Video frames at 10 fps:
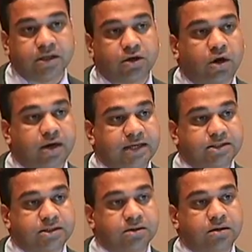in the
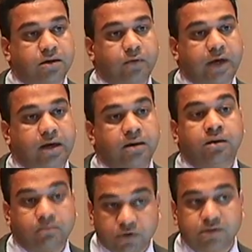context where
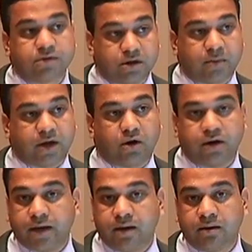Muslims are a
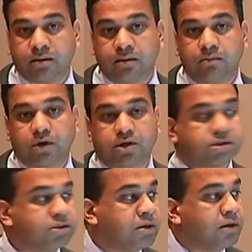minority,
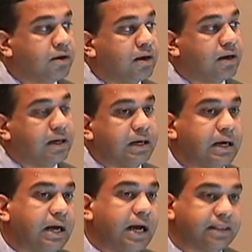because
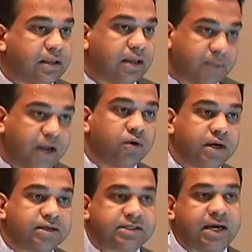in my own
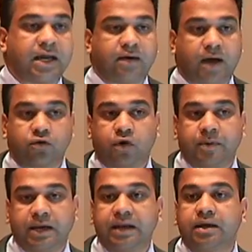understanding, I grew up
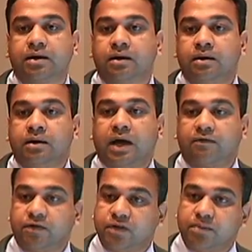in India, I've
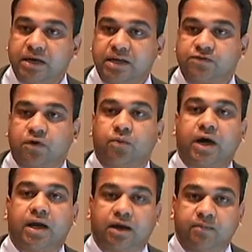lived in the Middle East for a
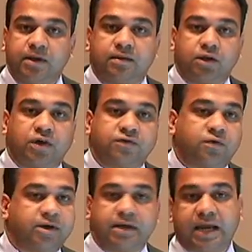while, I've been in the US for
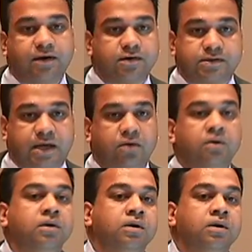about 8 years now.